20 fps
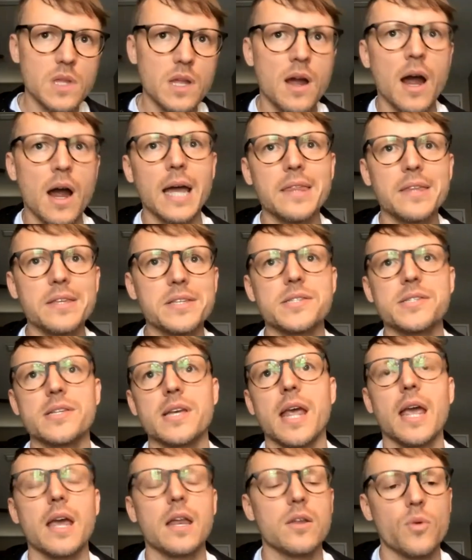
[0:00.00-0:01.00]
hi, this is
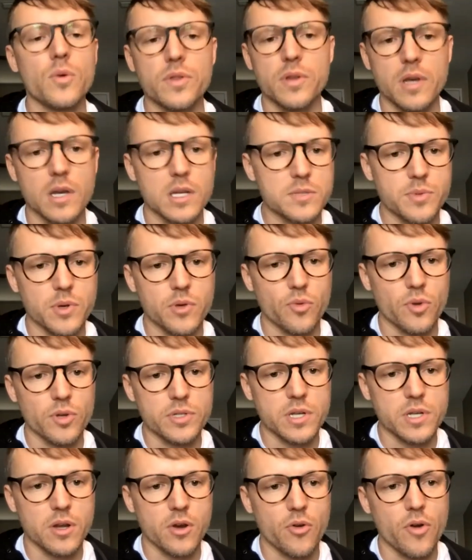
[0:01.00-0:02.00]
Andy with EXP
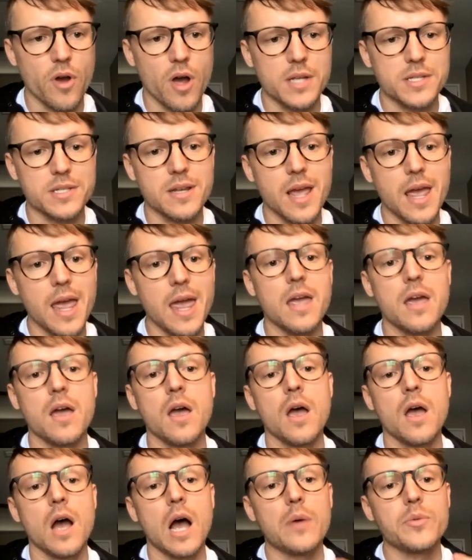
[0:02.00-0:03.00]
Realty here in Austin. Hey,
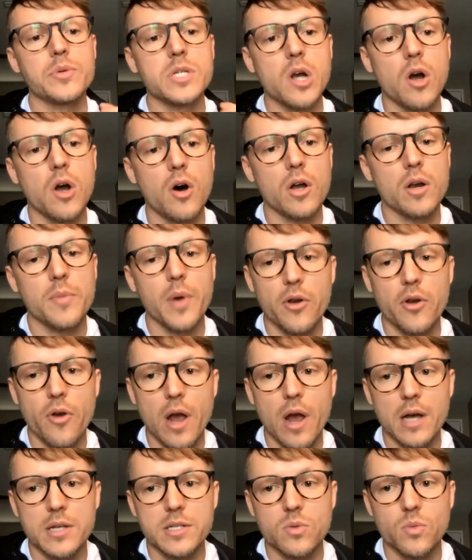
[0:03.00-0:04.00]
I was calling about your
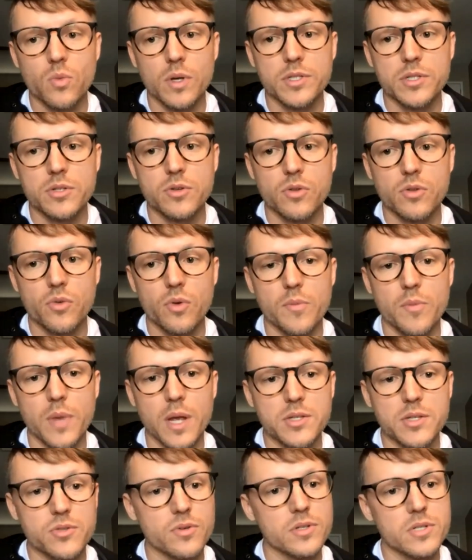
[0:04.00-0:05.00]
house at 123
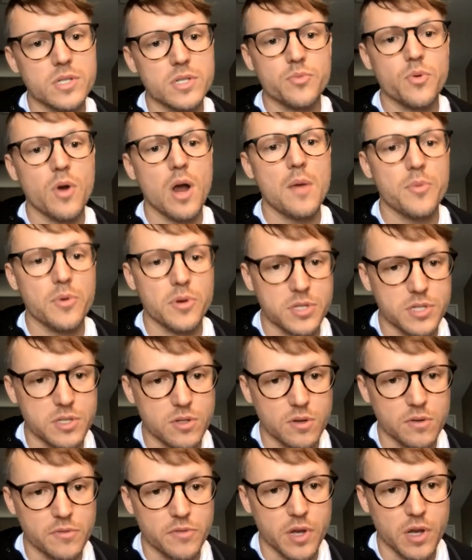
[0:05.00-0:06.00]
Main Street. Is this property
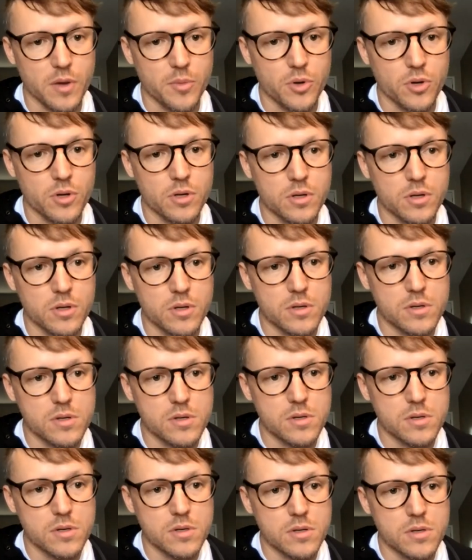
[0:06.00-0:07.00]
still available?
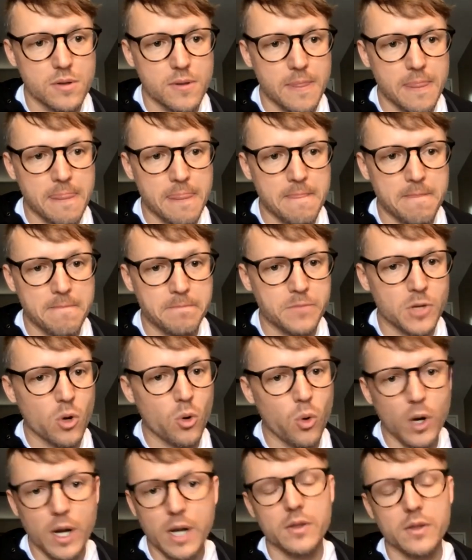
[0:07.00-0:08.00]

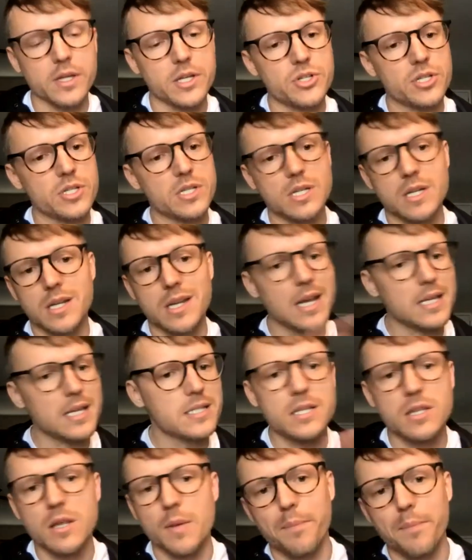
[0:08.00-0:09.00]
Quickly, just get
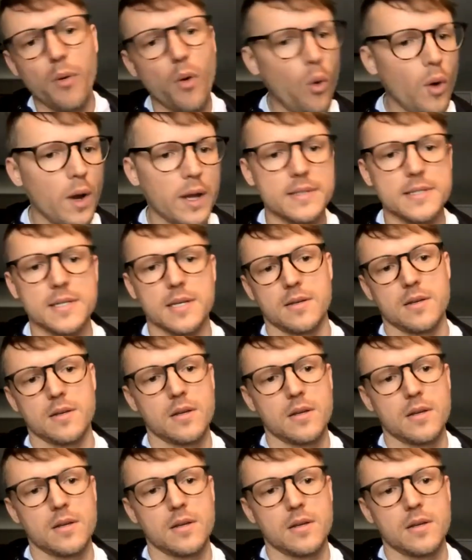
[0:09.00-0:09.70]
to the point.